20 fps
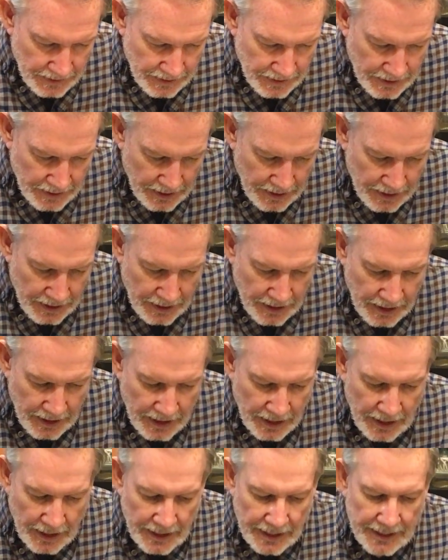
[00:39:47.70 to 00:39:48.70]

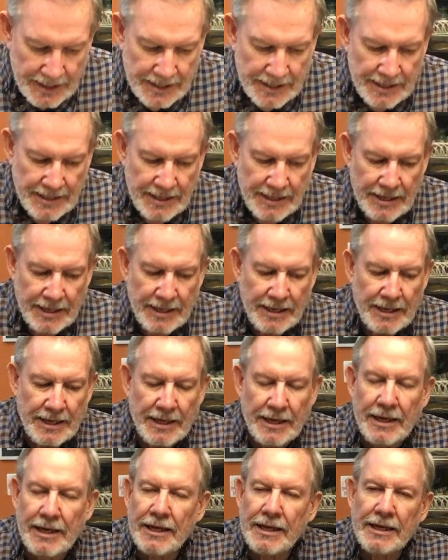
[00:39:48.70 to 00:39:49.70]

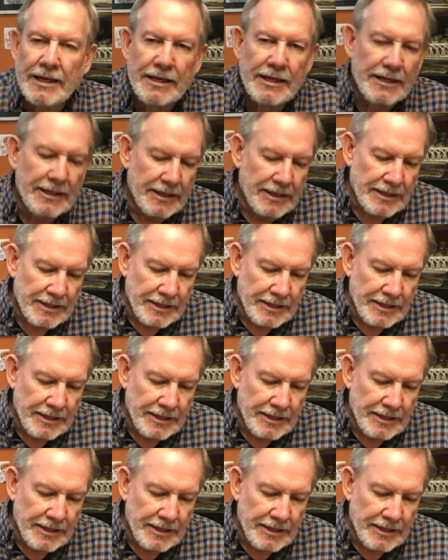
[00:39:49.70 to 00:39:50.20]
(no one is talking)